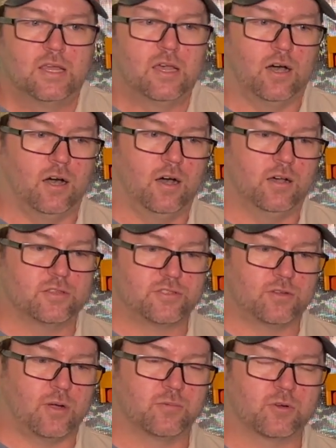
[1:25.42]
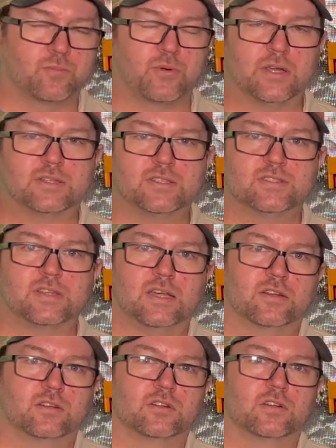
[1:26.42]
So I'm going to break this
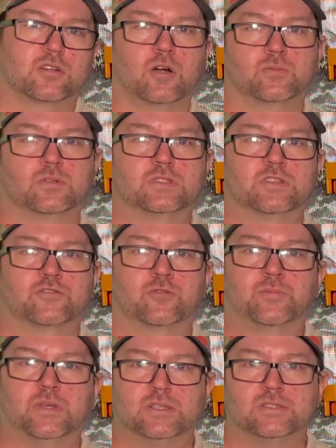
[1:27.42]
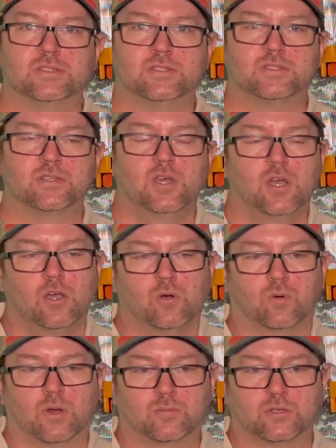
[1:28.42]
down into a couple of different pieces.
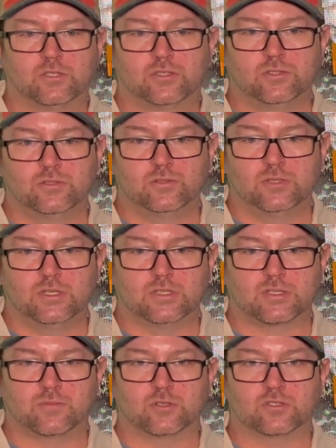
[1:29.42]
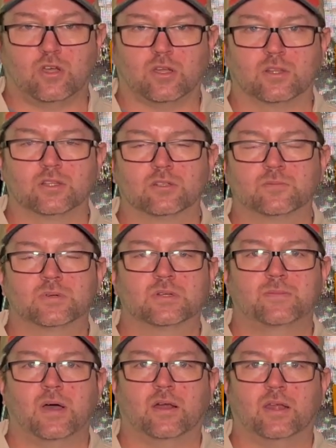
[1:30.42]
What I'm going to do is I'm going to talk a little bit
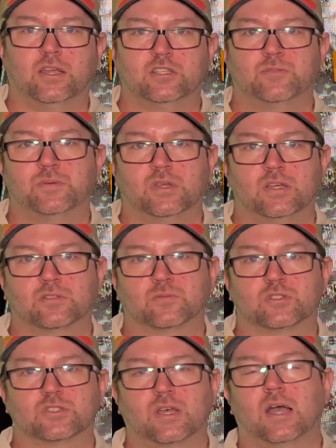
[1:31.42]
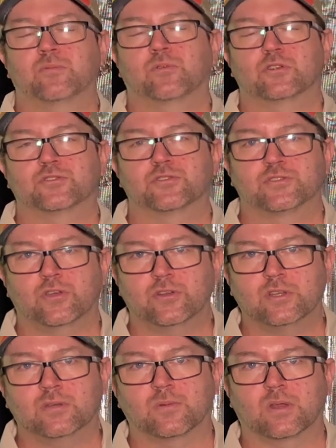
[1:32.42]
about HPS, which is high pressure
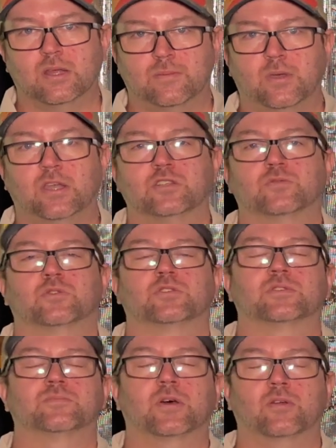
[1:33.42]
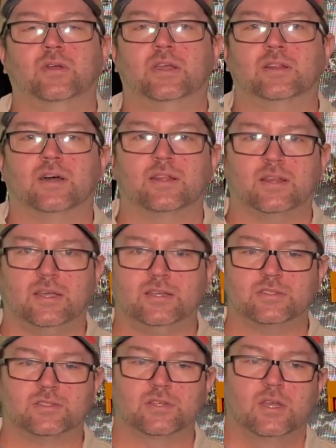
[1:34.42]
sodium, and MH, which is metal halide
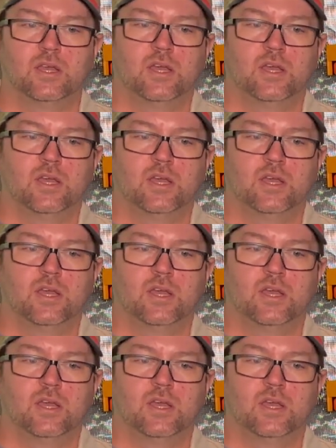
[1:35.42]
lights.